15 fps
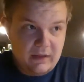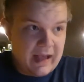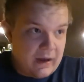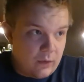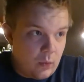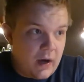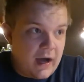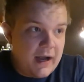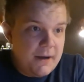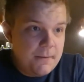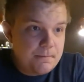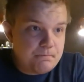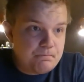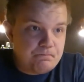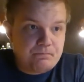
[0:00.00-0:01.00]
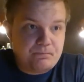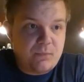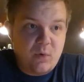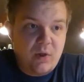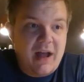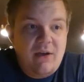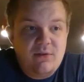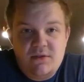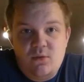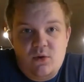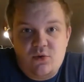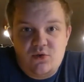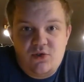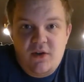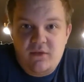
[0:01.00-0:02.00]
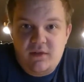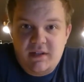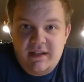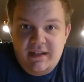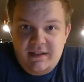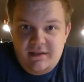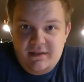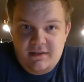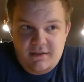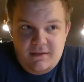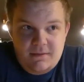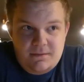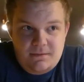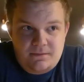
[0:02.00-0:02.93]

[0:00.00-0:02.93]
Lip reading: And why? Well, I was the one who shuffled it. It